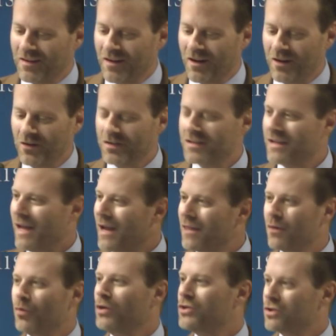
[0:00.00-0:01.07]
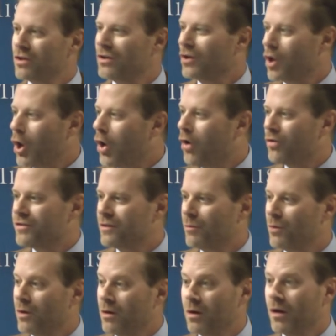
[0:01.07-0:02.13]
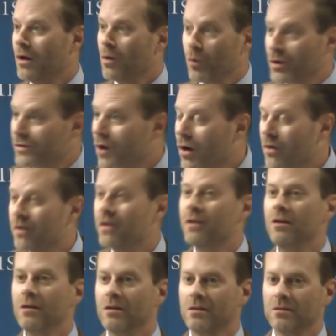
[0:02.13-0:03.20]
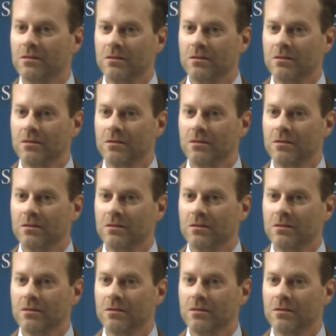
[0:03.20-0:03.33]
understand that we shouldn't call someone retarded